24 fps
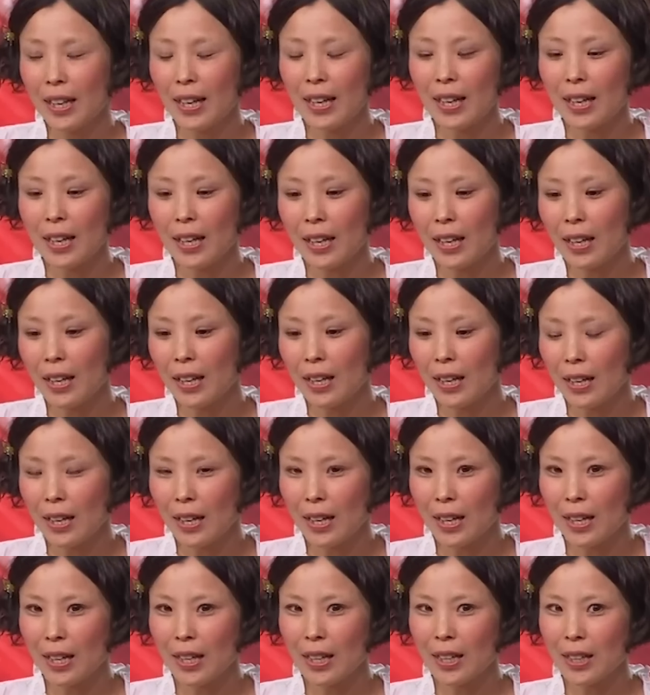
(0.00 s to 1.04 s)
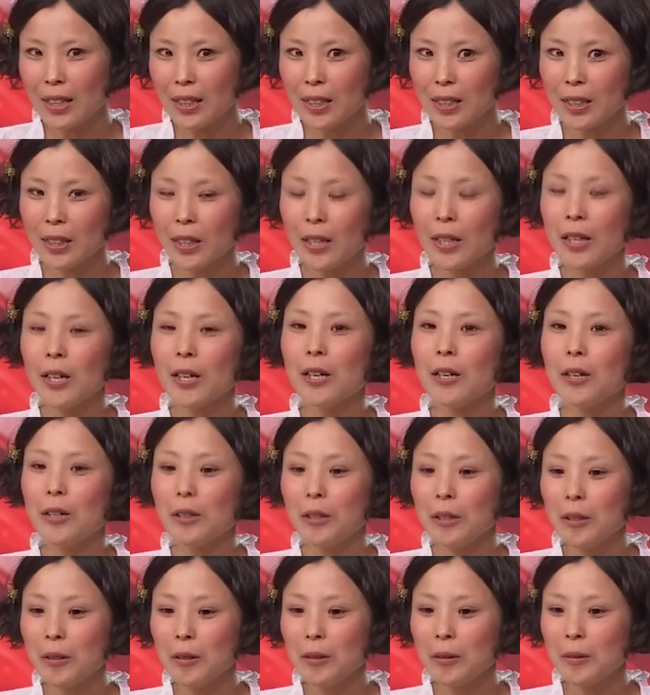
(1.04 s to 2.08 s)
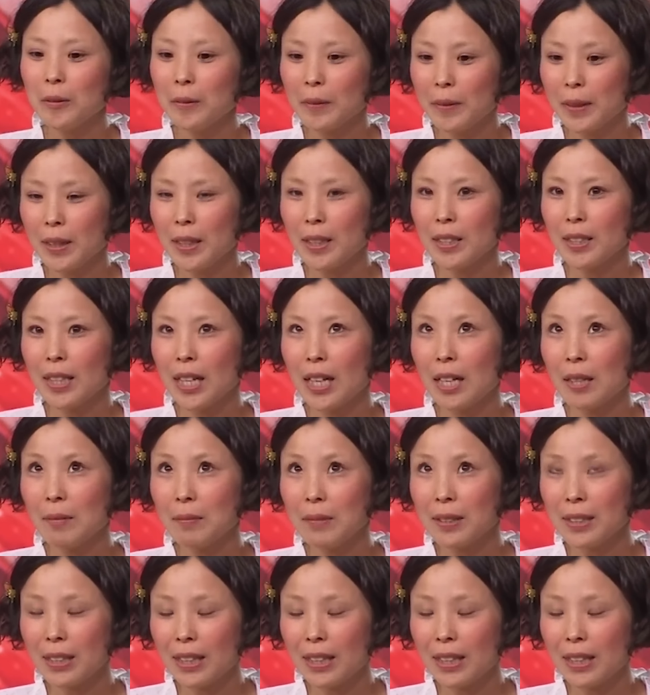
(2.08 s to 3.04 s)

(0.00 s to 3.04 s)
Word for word: case, of which I'm